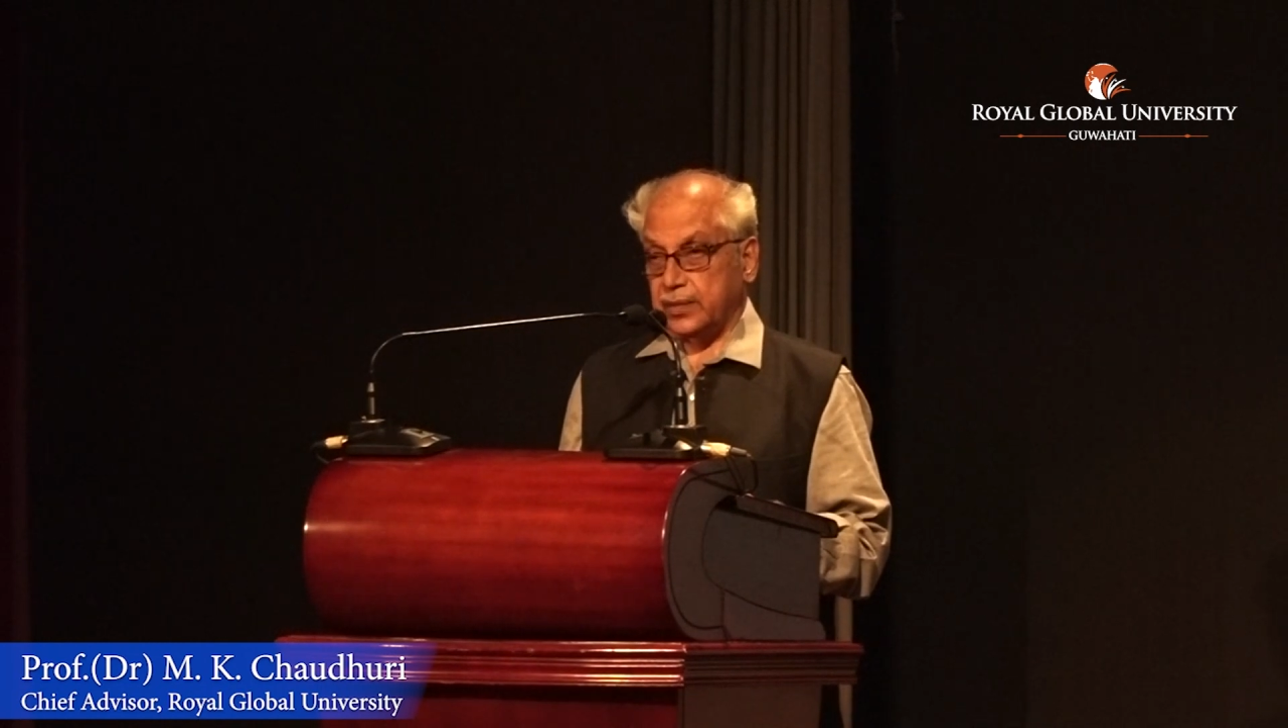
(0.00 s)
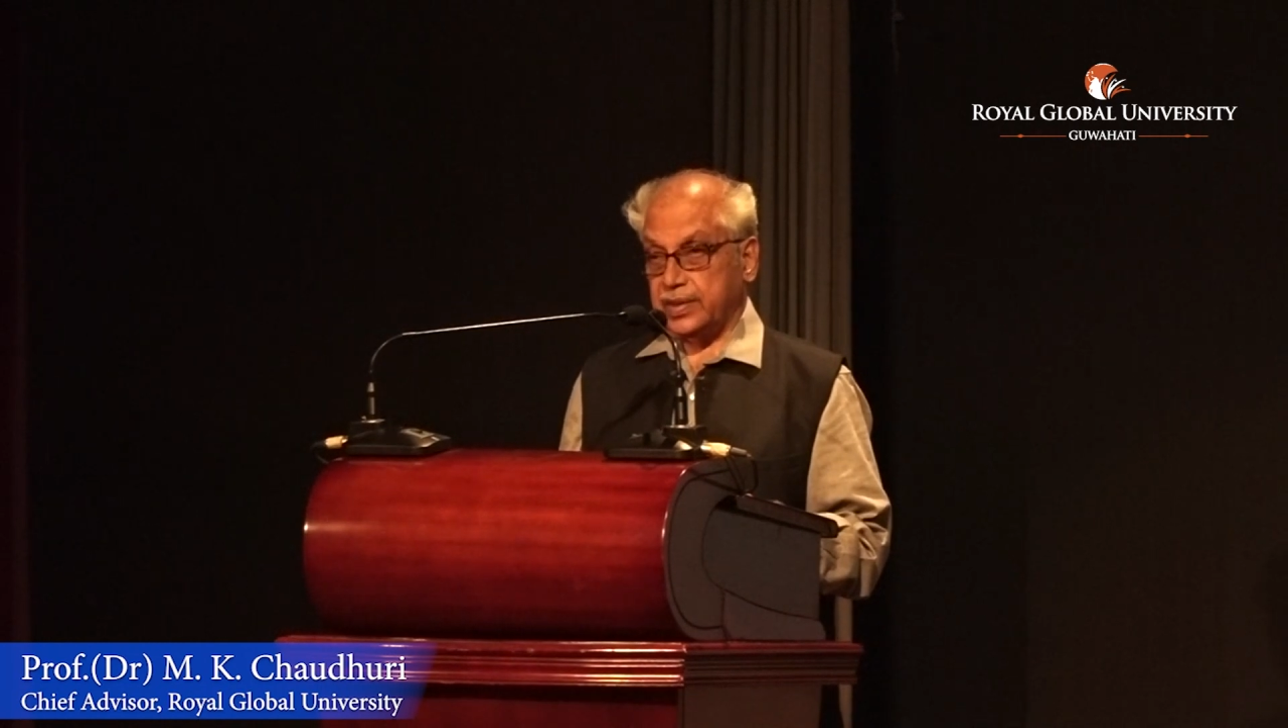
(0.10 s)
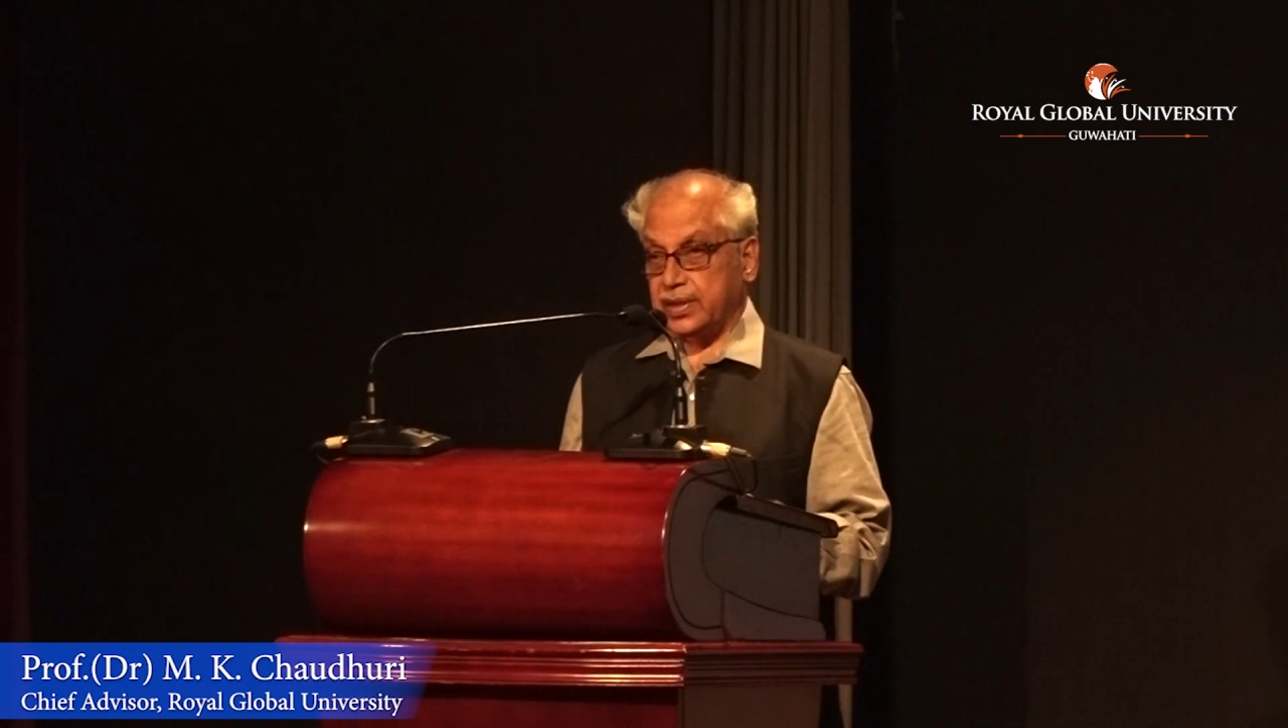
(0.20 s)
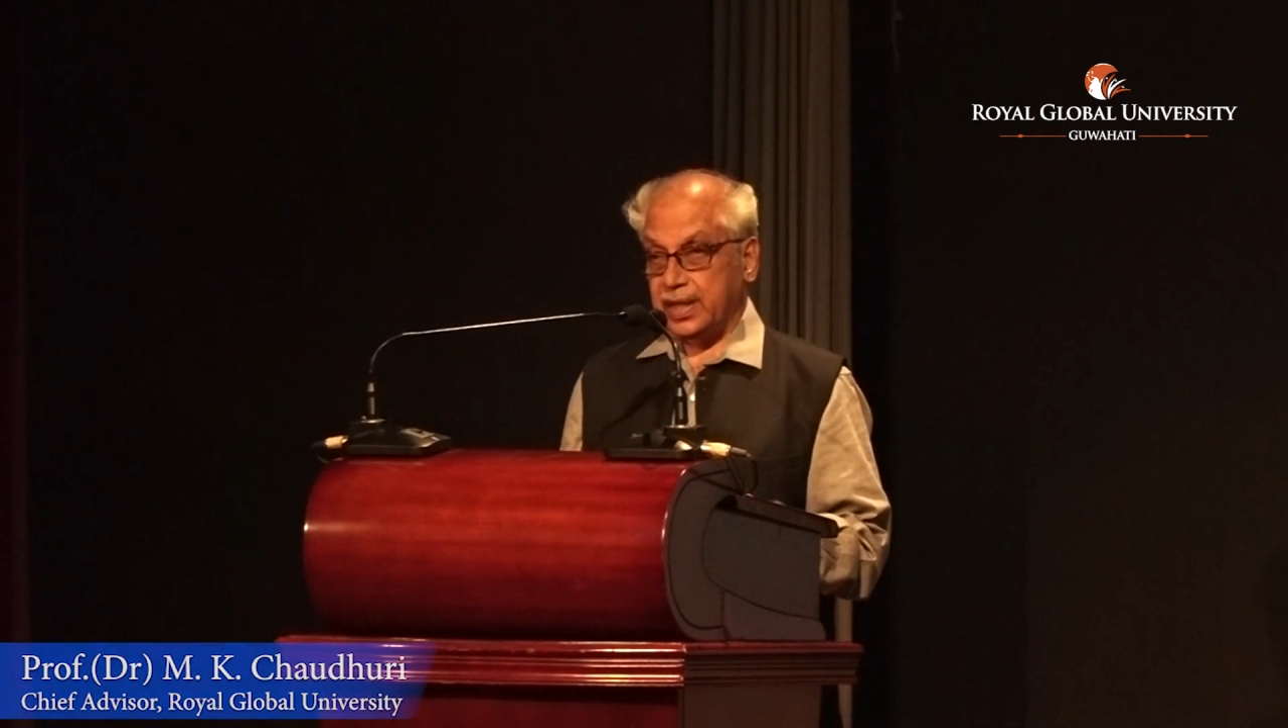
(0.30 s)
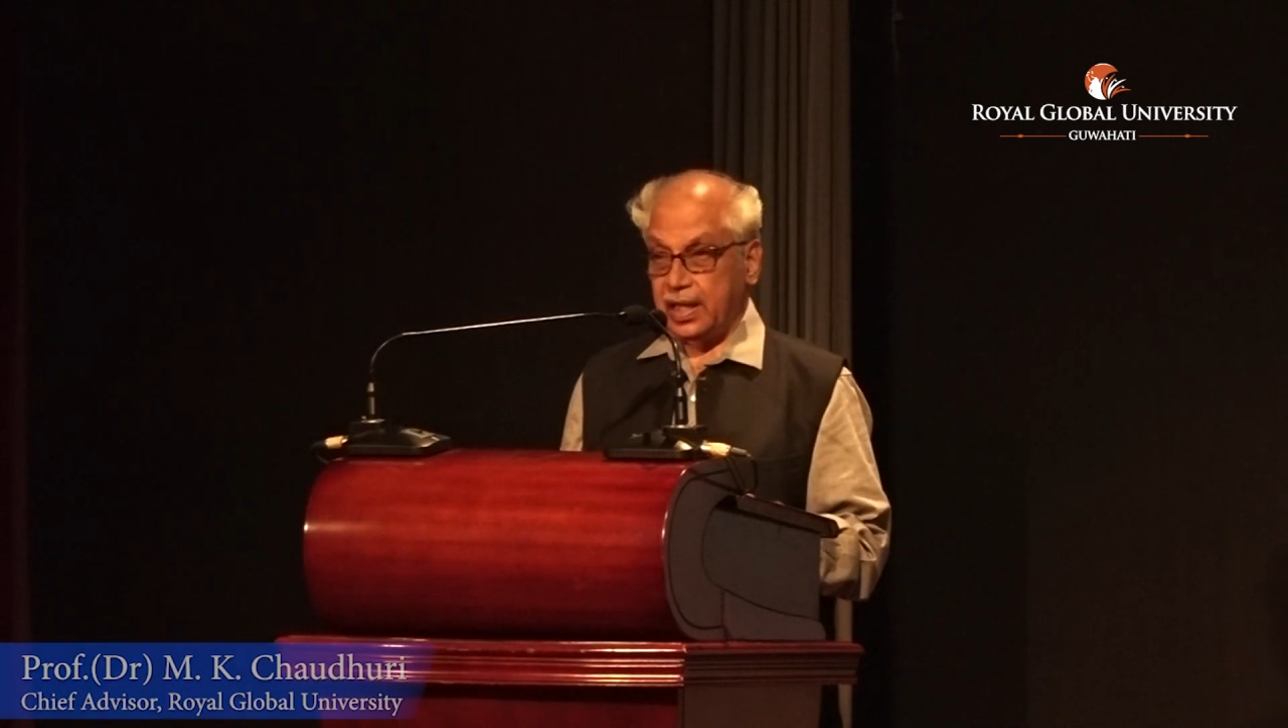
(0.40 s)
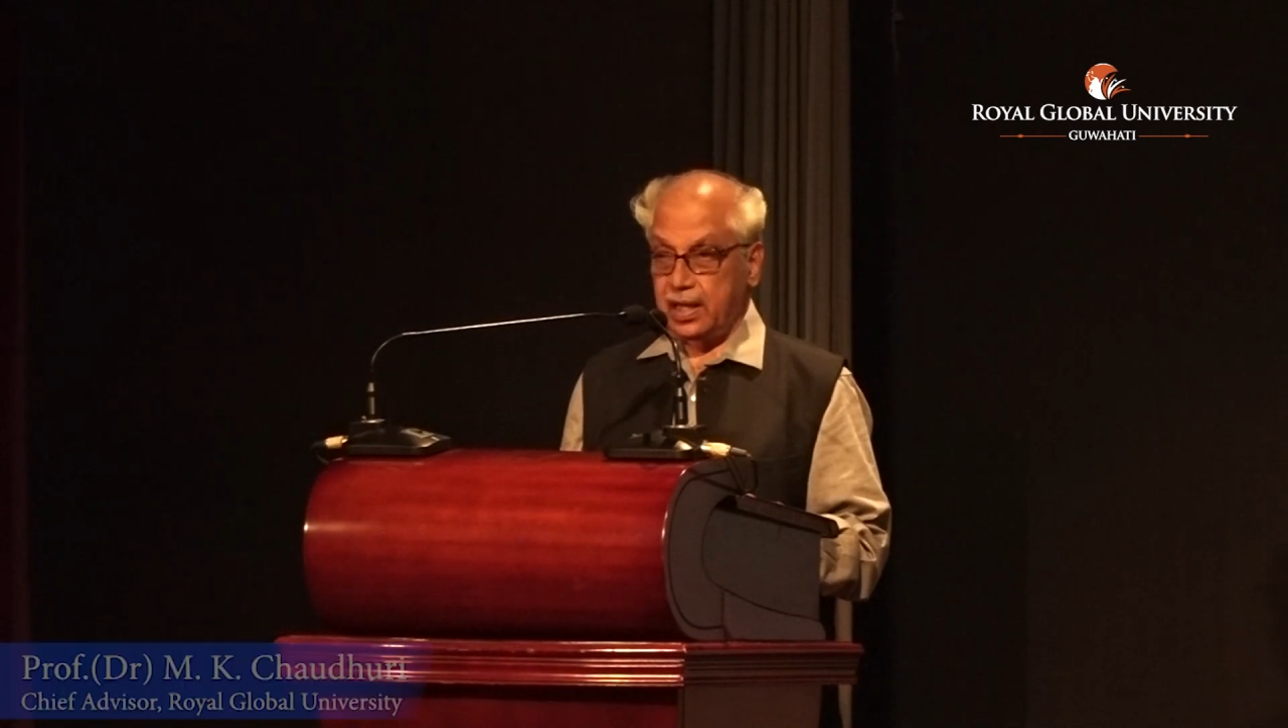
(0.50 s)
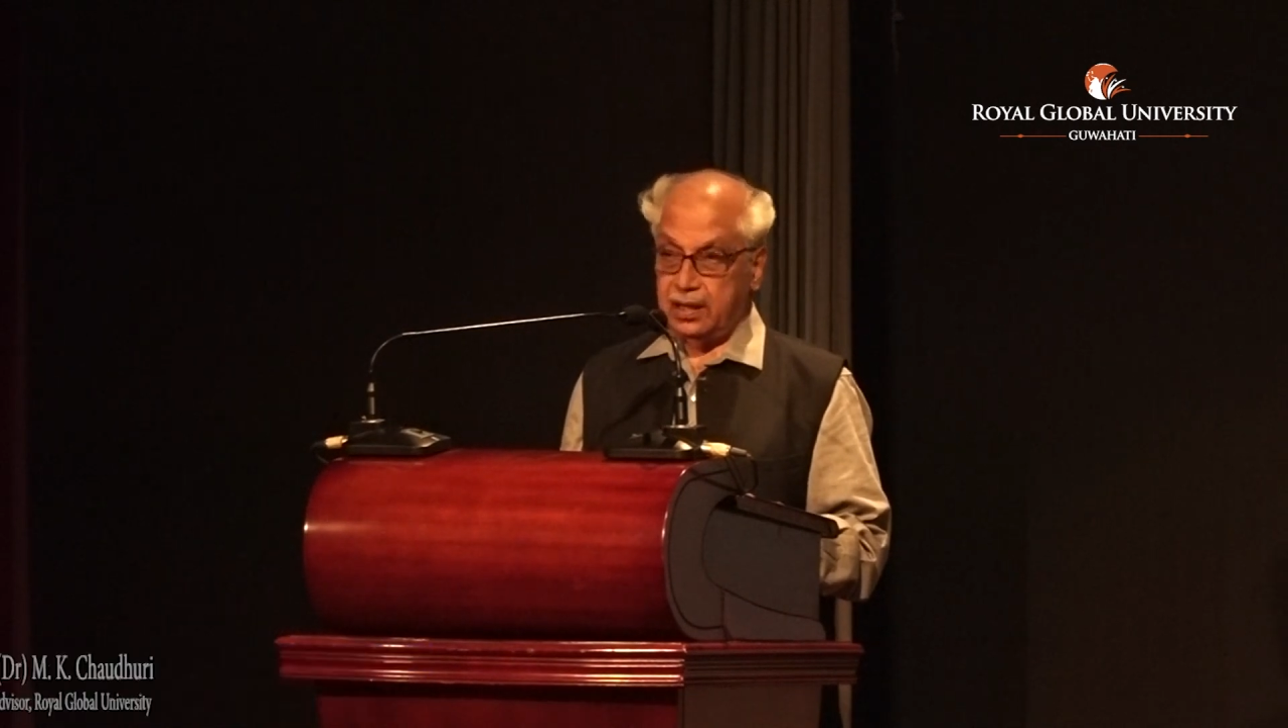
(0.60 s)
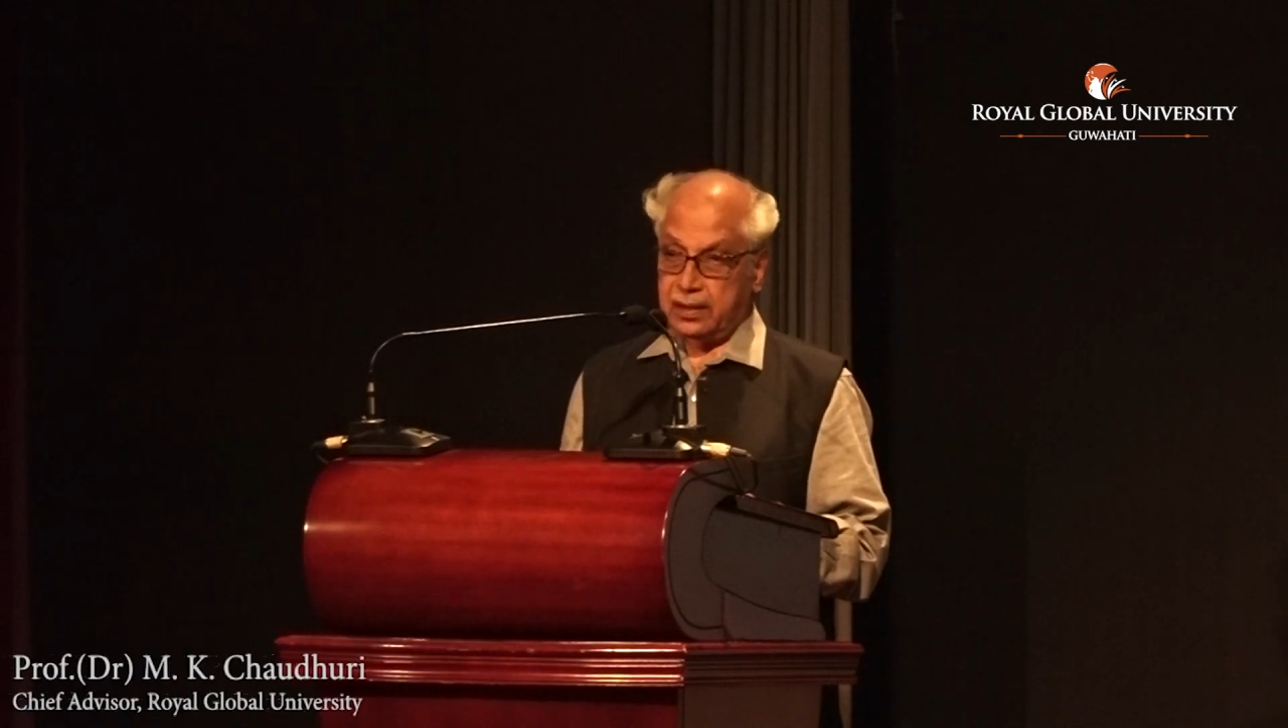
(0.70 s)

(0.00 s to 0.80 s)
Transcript: zeal